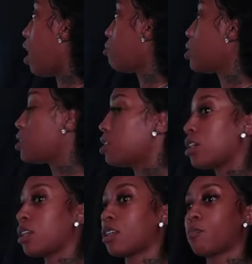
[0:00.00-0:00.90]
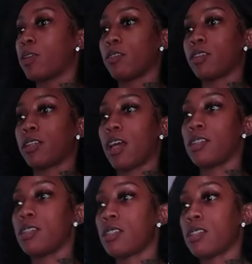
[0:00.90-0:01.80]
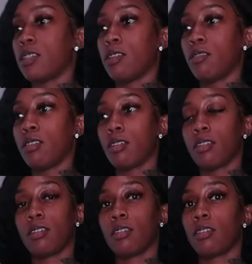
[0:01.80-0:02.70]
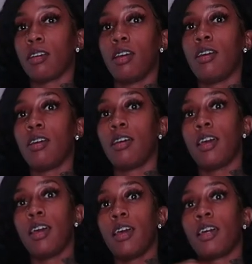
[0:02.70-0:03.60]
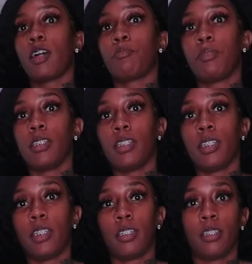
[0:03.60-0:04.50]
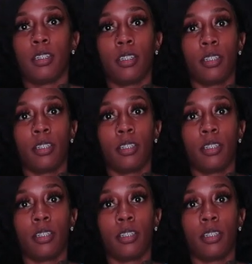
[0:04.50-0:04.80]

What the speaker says: I'm just looking in the mirror and I just see completely,